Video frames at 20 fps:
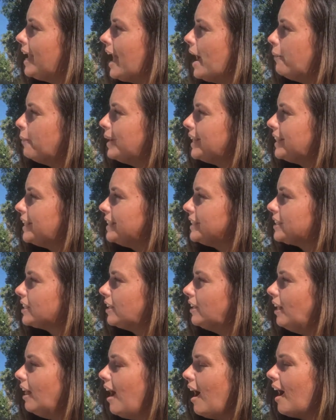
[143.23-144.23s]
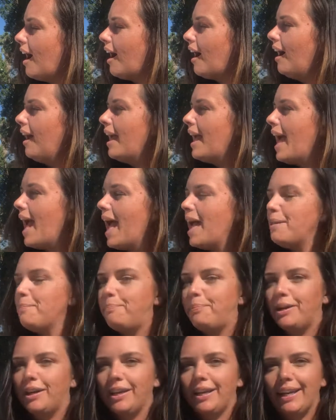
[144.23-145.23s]
with his claw and
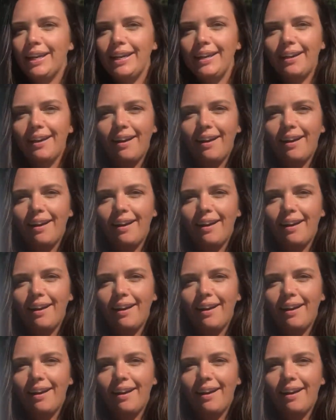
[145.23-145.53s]
put it